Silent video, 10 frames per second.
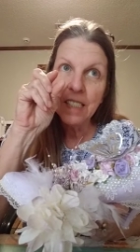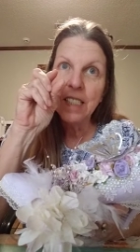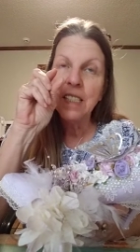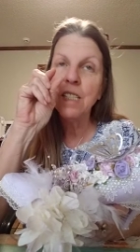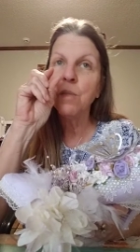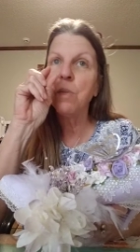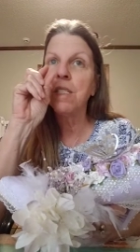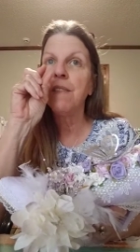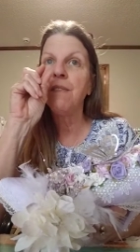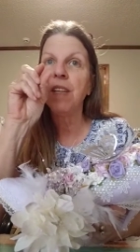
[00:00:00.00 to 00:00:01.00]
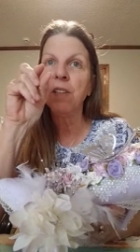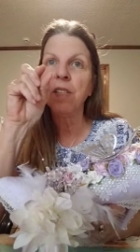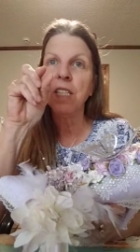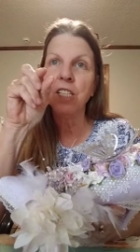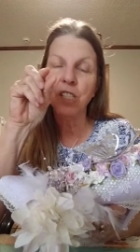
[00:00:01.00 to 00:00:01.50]
It was a
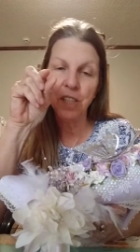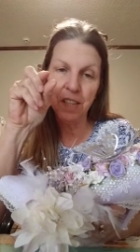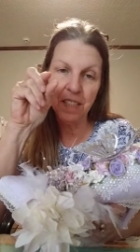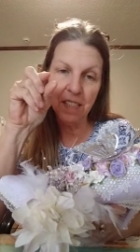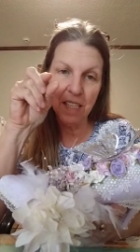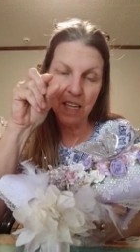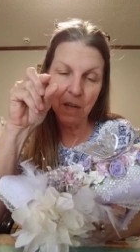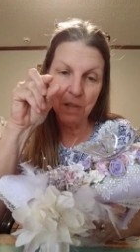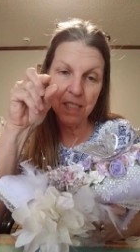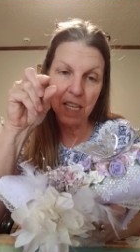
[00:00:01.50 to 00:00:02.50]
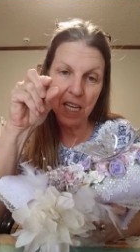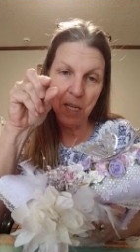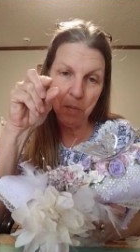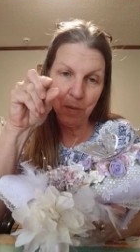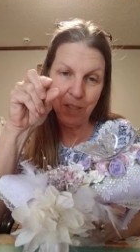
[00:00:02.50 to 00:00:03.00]
very good thing that I was
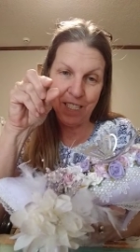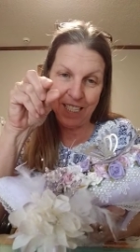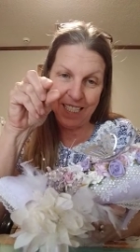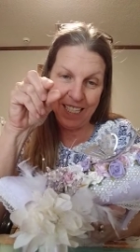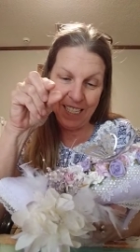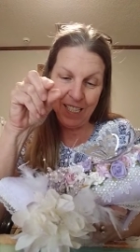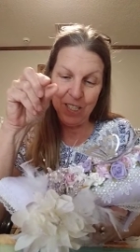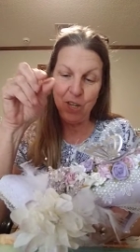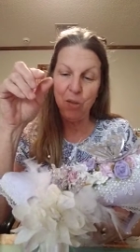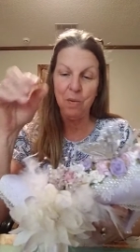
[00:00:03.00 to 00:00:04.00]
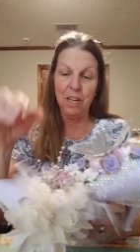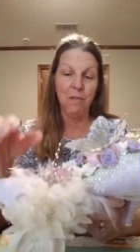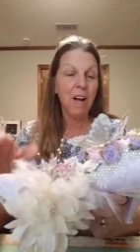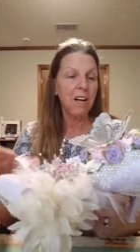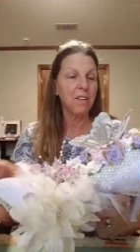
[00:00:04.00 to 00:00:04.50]
able to get it all the way
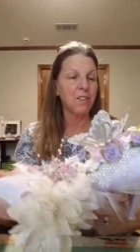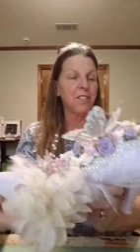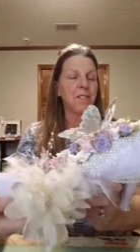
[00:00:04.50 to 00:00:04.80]
around,